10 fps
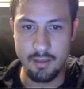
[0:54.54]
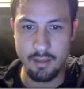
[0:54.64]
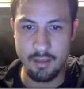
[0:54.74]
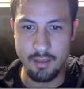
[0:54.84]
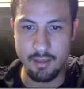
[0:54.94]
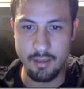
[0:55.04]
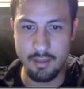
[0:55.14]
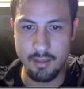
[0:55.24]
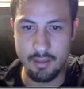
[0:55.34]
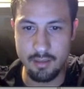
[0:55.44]
And
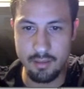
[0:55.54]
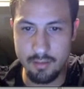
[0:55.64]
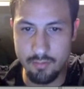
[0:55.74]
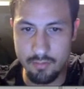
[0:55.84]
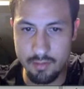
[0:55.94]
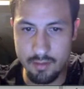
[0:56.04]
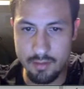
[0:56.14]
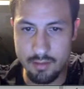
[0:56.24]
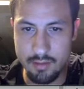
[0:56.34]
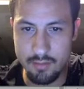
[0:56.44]
then you're going to want
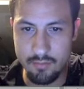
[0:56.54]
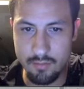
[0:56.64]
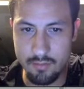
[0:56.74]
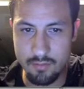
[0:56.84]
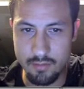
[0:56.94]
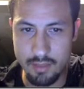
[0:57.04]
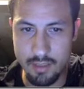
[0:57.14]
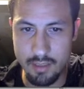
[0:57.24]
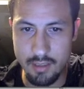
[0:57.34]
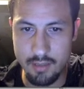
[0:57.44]
to scroll
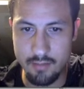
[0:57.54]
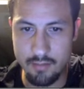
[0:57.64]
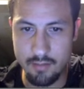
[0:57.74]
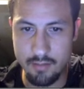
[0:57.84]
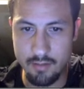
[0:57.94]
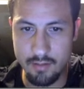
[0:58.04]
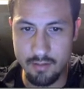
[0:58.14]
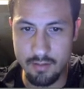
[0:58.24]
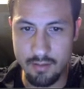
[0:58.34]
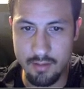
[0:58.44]
down,
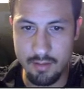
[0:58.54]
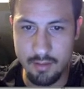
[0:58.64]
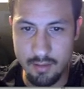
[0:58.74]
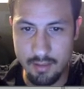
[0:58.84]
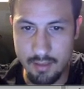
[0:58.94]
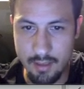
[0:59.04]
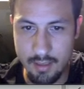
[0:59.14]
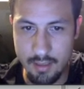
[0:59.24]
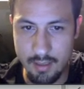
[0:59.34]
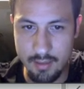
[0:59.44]

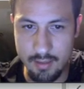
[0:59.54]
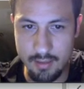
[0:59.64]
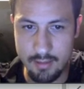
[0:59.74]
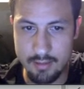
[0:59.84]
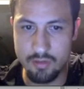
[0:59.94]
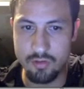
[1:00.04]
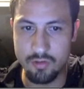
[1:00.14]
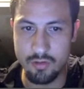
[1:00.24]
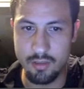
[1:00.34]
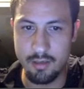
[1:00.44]
and I think it's
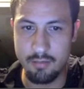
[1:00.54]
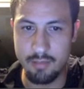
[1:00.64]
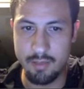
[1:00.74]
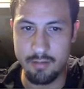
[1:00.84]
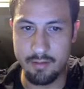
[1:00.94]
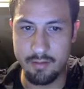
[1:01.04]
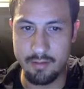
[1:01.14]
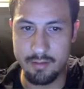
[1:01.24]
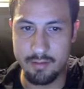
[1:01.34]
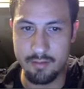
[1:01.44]
usually about
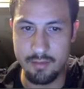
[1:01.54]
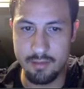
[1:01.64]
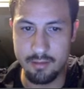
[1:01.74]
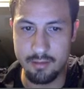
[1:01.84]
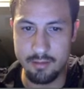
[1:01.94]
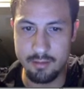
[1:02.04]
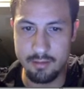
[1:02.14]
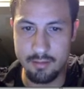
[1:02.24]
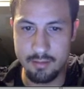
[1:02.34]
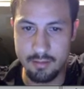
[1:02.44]
the
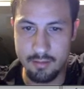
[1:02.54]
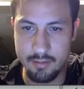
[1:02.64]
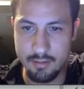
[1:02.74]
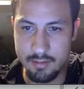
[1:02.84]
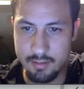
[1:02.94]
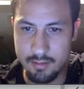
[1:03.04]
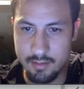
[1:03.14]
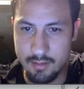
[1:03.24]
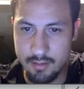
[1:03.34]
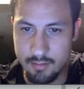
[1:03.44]
200s,
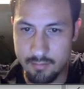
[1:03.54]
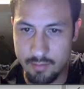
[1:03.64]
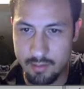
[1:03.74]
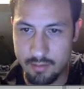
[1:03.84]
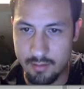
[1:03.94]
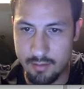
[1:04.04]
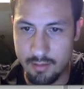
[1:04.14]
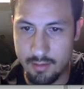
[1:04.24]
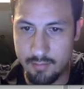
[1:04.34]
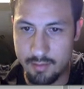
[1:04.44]
but you could
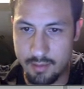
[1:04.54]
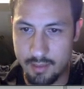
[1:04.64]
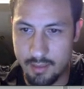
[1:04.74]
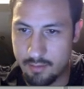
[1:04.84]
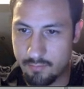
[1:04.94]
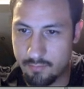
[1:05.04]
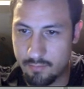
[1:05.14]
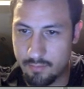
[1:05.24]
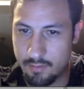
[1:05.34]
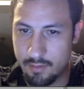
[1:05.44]
keep an eye out
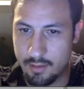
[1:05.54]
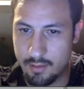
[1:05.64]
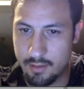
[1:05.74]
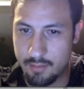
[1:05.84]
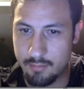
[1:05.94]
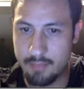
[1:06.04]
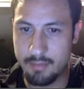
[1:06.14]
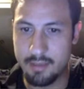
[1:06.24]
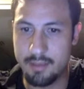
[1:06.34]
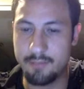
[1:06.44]
for it. It might
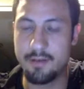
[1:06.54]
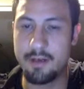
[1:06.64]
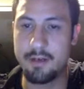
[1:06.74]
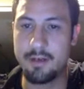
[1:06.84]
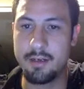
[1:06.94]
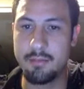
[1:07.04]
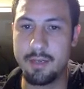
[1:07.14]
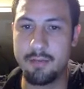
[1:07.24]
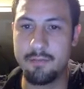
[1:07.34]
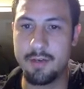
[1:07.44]
be different, it
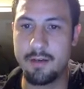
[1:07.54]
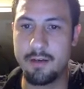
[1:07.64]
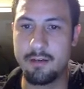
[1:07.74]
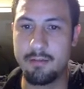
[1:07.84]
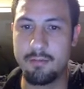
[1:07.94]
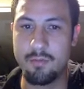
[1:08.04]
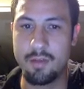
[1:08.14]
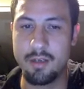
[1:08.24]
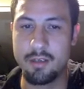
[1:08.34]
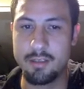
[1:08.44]
might vary
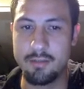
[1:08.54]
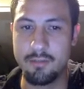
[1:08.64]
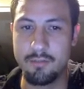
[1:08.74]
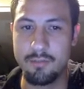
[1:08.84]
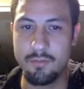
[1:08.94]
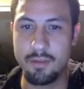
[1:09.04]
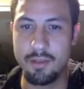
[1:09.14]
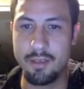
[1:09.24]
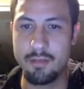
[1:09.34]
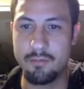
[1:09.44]

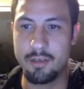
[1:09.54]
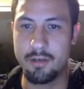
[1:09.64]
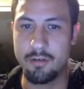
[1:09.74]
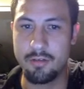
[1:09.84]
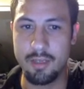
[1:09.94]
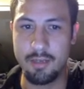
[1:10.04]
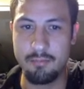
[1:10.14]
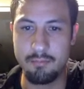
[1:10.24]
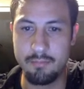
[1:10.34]
within your theme.